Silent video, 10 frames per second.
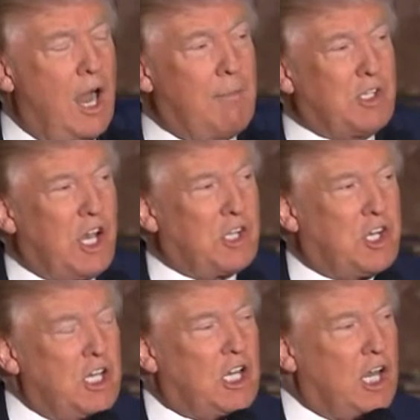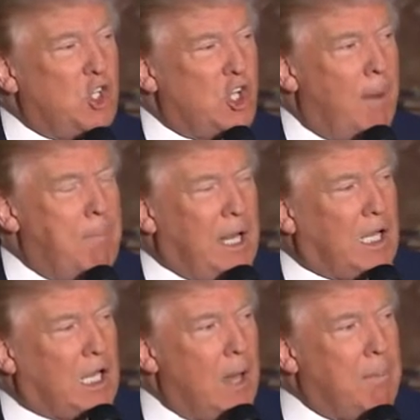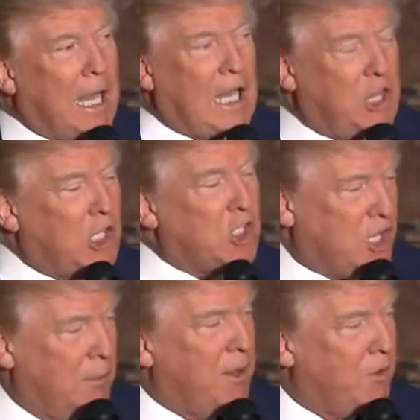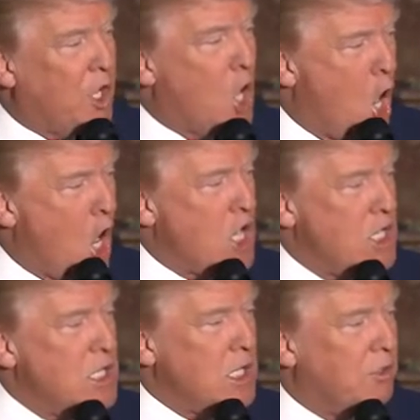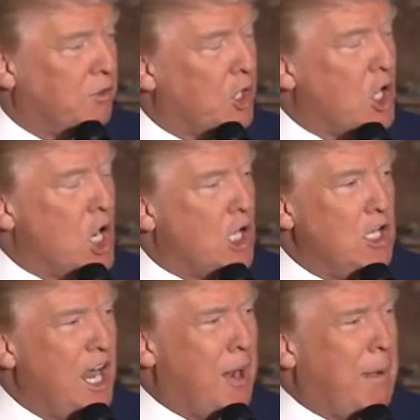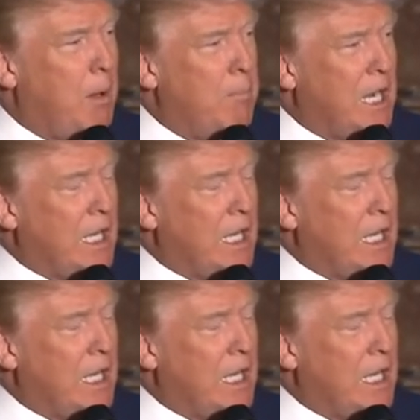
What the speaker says: Tom is asking, can Jeb make a comeback? I think it's going to be very hard. It's very hard. Not about